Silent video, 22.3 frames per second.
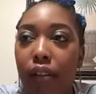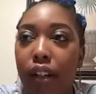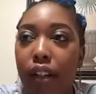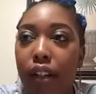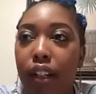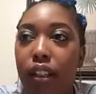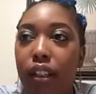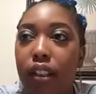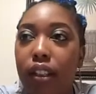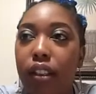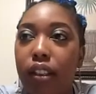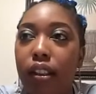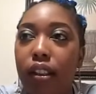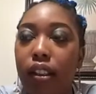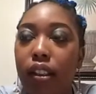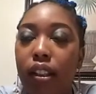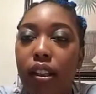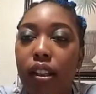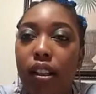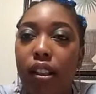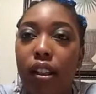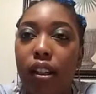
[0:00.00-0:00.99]
directly.
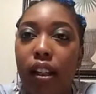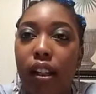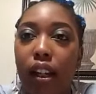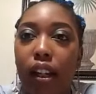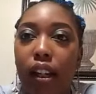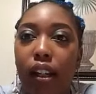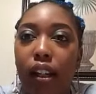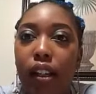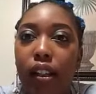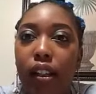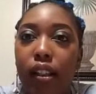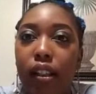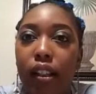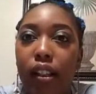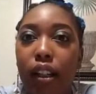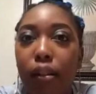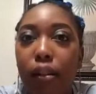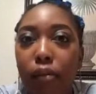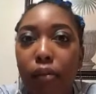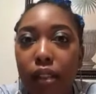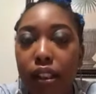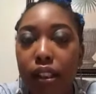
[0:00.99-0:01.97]
And
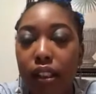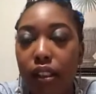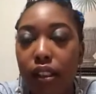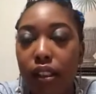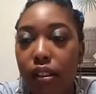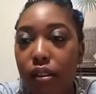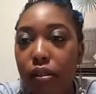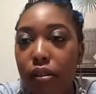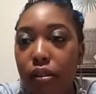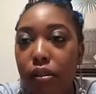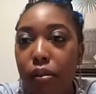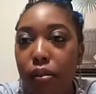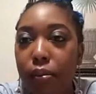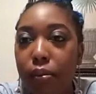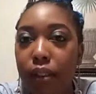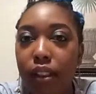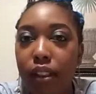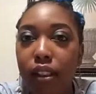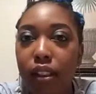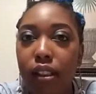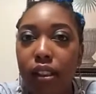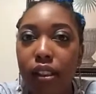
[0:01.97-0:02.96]
it wasn't cool
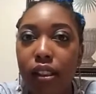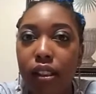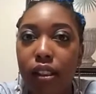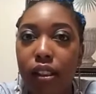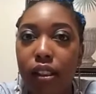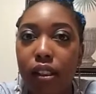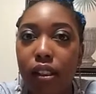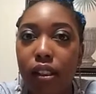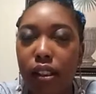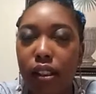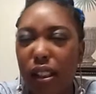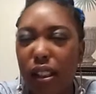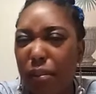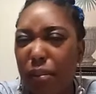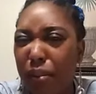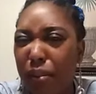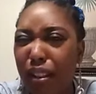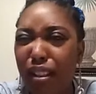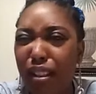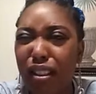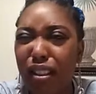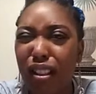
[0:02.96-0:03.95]
because just
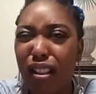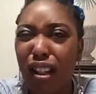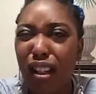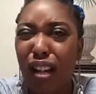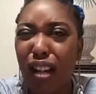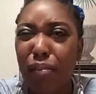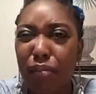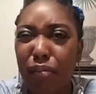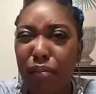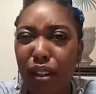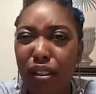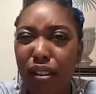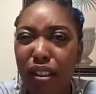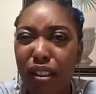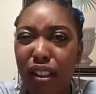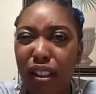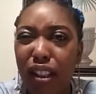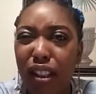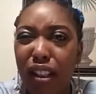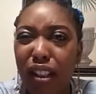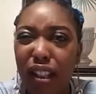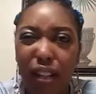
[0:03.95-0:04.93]
because I'm dark
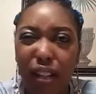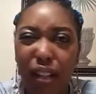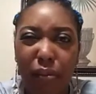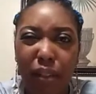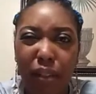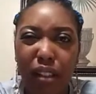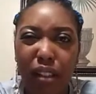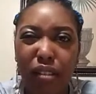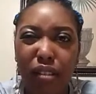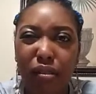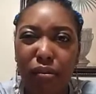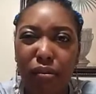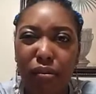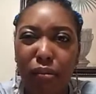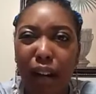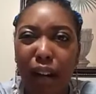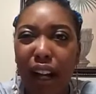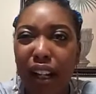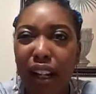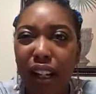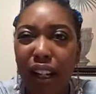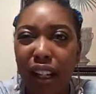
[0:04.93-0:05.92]
skinned, I'm cute.
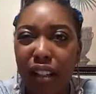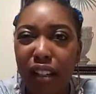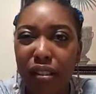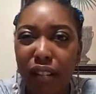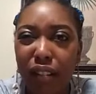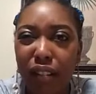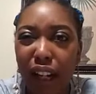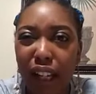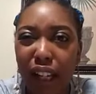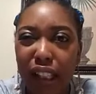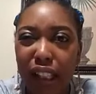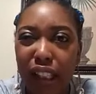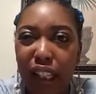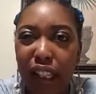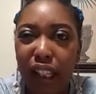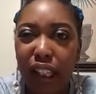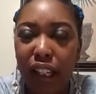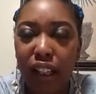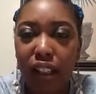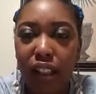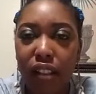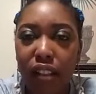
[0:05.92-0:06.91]
Why the hell you gotta say
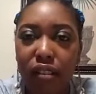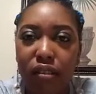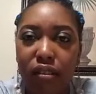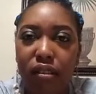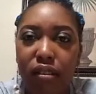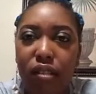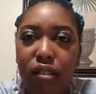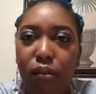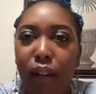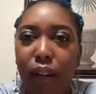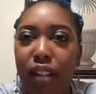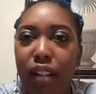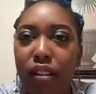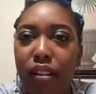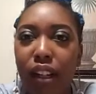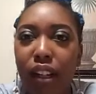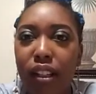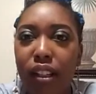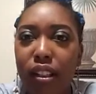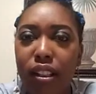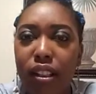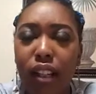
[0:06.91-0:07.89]
that? Why you
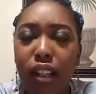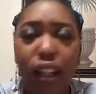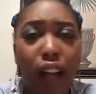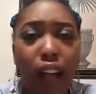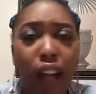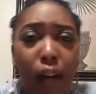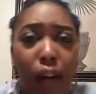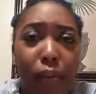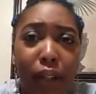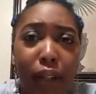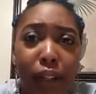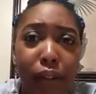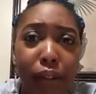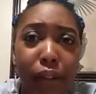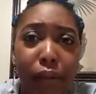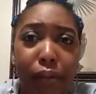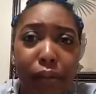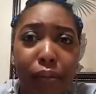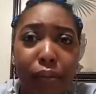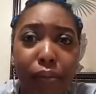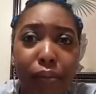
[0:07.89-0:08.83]
can't just say I'm cute?